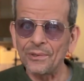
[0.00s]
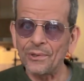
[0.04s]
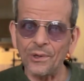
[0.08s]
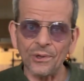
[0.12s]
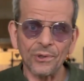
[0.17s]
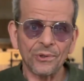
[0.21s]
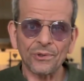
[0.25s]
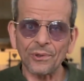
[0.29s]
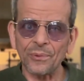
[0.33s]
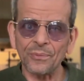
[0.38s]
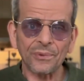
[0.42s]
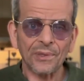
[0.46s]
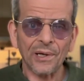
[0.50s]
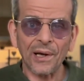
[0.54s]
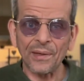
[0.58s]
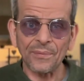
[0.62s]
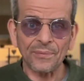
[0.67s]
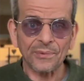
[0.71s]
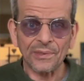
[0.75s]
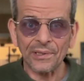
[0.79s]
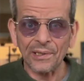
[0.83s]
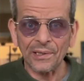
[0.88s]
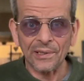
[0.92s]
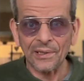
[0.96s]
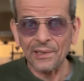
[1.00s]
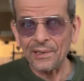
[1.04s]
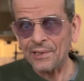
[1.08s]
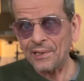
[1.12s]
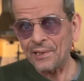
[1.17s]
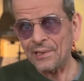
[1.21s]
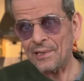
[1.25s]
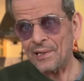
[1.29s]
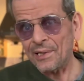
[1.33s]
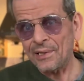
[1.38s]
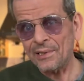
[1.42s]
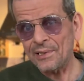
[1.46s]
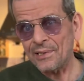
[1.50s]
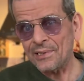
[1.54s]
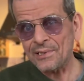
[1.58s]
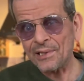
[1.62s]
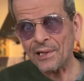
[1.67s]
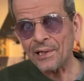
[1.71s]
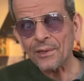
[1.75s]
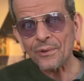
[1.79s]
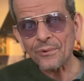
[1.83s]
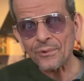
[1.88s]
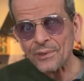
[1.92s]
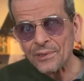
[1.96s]
sometimes in
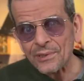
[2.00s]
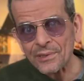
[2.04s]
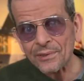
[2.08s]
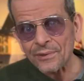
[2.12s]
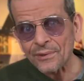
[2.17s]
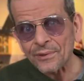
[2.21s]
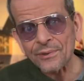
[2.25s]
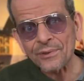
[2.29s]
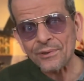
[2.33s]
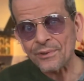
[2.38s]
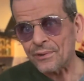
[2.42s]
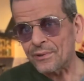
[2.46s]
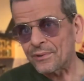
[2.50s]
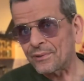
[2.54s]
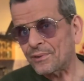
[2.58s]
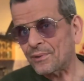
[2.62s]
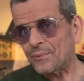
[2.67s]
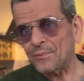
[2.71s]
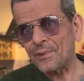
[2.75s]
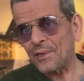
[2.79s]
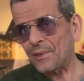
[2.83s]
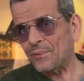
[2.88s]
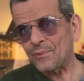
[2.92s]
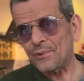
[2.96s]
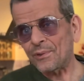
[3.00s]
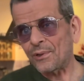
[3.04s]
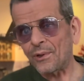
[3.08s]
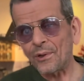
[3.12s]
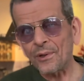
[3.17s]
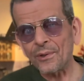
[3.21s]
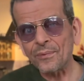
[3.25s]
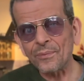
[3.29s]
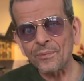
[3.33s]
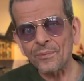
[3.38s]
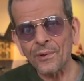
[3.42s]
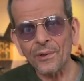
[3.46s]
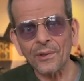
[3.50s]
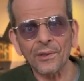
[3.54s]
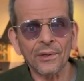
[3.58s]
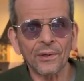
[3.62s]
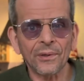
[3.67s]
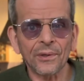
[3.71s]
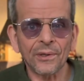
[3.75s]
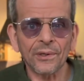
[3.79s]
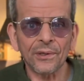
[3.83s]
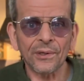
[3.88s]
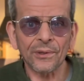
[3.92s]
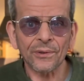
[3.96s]
zinc crystals, sometimes in other
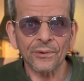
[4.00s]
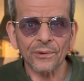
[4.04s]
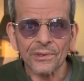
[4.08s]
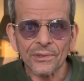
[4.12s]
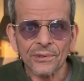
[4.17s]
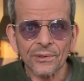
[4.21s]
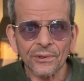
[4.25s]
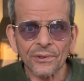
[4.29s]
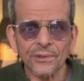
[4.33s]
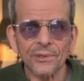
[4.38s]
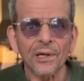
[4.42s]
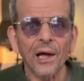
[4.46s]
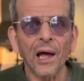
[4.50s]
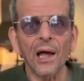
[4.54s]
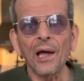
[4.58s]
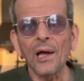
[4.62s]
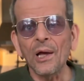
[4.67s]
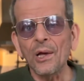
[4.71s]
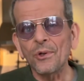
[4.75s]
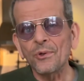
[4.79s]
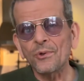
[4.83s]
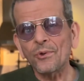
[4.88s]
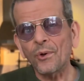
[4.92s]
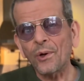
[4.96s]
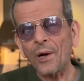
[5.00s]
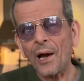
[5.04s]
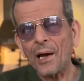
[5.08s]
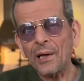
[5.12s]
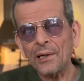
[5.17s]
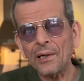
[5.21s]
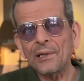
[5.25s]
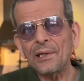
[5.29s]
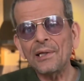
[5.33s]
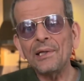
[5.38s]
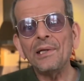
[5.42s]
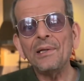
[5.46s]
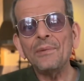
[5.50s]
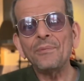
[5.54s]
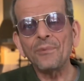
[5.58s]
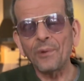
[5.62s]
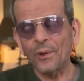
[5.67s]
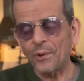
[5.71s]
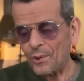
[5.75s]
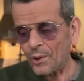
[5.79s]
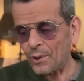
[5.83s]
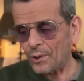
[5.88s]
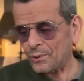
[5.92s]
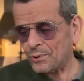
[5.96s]
crystals, to kind of keep the
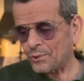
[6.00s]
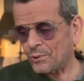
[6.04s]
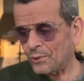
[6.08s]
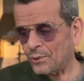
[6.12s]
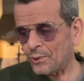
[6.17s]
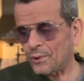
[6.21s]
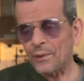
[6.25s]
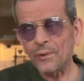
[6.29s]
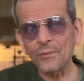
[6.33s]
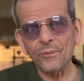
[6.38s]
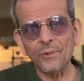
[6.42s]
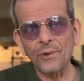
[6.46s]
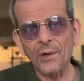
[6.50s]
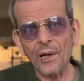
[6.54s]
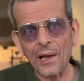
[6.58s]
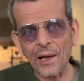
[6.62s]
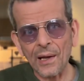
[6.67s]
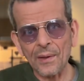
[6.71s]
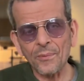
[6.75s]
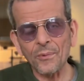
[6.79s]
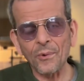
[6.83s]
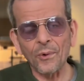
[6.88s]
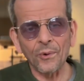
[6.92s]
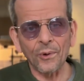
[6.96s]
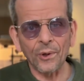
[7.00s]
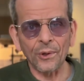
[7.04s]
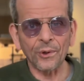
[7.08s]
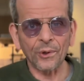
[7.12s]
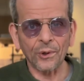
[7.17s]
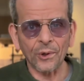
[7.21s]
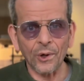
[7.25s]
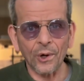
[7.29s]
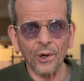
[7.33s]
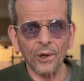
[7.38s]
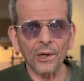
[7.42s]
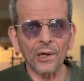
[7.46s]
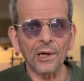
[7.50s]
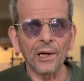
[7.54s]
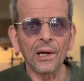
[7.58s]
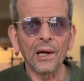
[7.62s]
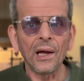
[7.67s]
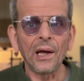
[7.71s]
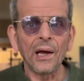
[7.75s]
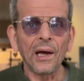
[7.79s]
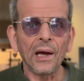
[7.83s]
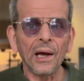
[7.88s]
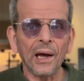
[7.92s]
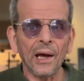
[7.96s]
color. So you can rely more on the color.
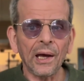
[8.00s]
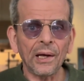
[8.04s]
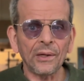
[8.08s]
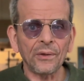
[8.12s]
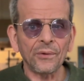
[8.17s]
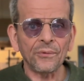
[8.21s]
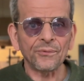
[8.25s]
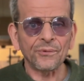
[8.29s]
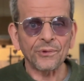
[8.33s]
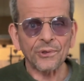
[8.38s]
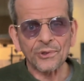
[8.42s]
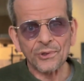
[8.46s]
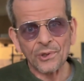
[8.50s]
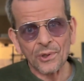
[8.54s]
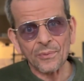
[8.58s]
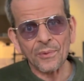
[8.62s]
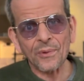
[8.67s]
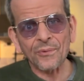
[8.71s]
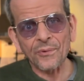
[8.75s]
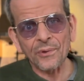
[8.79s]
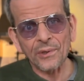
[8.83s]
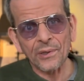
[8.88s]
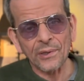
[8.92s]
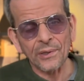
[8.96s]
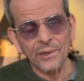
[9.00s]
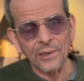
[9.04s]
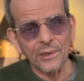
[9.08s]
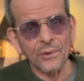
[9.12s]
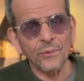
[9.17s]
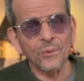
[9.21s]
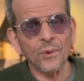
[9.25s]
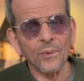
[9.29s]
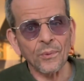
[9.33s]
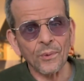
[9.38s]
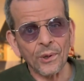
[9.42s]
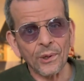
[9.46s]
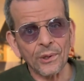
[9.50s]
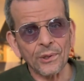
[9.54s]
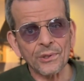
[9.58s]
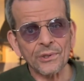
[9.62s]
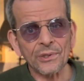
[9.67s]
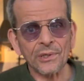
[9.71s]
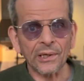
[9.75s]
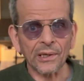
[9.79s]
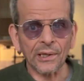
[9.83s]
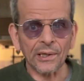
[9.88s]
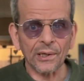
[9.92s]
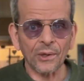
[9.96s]
And for some of the newer ones,
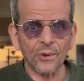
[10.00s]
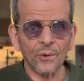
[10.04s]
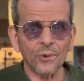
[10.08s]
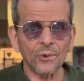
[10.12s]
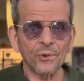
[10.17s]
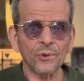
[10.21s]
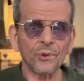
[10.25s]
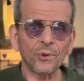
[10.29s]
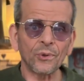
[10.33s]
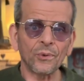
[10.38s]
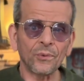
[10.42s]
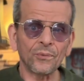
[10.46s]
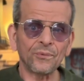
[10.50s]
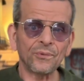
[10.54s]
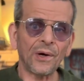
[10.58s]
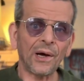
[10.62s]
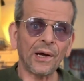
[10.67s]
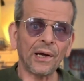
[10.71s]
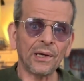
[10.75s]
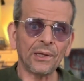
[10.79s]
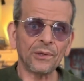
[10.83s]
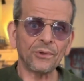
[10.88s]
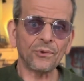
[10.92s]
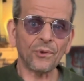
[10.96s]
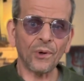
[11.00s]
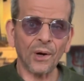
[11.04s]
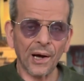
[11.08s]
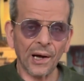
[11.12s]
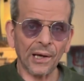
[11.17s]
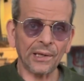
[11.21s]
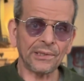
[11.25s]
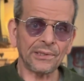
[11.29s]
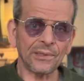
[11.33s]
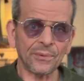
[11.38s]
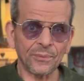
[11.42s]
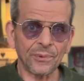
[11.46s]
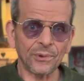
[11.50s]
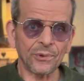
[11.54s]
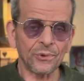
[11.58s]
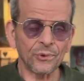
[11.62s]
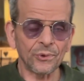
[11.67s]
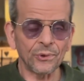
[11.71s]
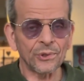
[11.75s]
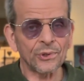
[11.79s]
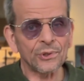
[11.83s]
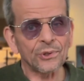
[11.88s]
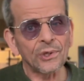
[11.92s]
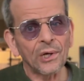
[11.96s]
they can also fire to high
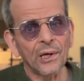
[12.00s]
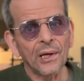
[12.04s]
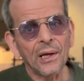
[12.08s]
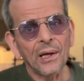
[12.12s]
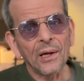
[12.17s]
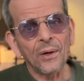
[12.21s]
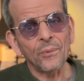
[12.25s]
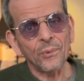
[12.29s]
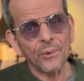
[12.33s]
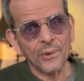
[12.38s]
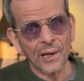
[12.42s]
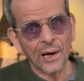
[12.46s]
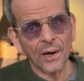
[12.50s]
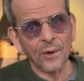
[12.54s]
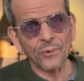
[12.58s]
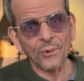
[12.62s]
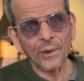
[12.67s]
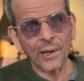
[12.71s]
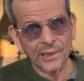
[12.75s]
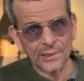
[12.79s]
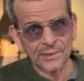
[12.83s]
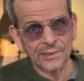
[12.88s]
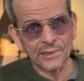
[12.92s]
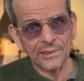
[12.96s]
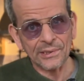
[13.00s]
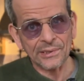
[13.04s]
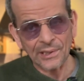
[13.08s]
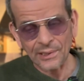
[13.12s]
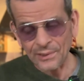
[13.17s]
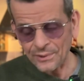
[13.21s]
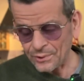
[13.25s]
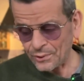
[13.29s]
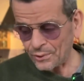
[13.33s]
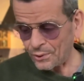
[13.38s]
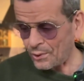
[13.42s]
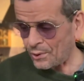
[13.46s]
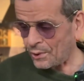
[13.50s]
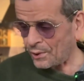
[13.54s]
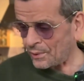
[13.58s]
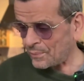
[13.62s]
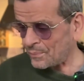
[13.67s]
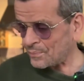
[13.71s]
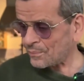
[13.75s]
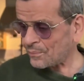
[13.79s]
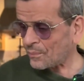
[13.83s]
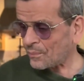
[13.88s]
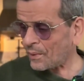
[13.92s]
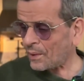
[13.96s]
temperatures without actually changing color.
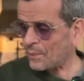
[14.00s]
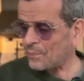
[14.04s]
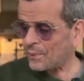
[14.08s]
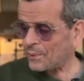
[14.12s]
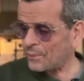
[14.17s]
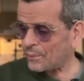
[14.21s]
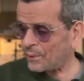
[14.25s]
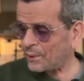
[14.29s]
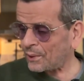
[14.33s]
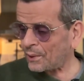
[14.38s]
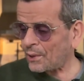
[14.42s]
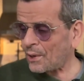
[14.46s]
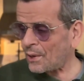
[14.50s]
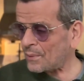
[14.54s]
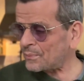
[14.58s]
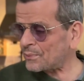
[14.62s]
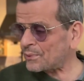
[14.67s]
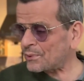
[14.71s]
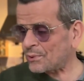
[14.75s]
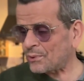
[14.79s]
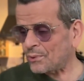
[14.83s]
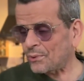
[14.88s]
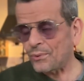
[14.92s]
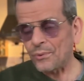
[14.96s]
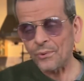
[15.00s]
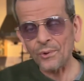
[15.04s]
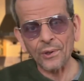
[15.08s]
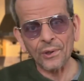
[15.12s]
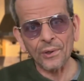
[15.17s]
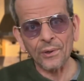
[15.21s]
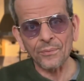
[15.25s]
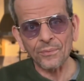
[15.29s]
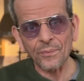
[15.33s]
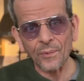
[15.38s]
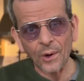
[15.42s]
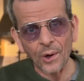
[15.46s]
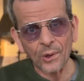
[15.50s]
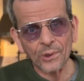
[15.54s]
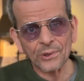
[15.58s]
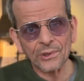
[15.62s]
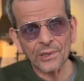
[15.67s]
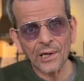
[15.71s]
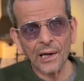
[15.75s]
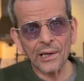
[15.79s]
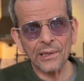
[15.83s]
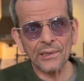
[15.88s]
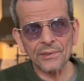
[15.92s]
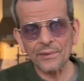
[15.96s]
But when it comes to
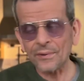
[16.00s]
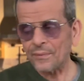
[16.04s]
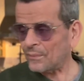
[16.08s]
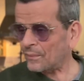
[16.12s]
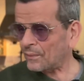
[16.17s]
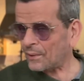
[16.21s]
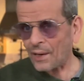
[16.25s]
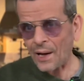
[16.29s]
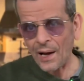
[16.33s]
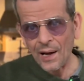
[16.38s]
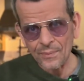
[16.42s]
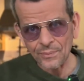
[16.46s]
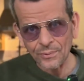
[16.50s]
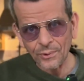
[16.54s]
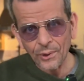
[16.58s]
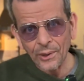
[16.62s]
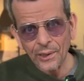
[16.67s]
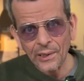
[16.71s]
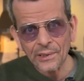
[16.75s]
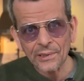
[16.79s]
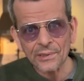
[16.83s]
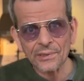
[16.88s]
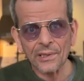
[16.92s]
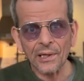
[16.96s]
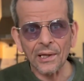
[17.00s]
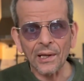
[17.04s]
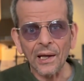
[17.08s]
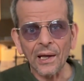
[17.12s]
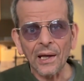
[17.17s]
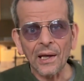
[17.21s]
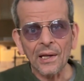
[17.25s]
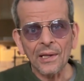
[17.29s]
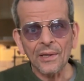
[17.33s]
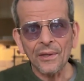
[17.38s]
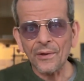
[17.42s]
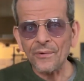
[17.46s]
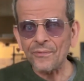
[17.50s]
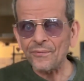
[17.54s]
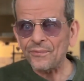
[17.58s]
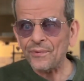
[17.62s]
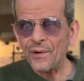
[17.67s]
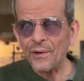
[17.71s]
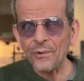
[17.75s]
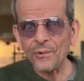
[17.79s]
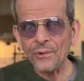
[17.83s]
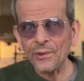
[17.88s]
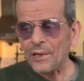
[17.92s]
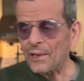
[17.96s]
oxides and carbonates, they're
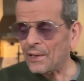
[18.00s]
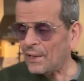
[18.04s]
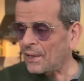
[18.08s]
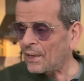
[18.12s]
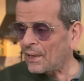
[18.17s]
very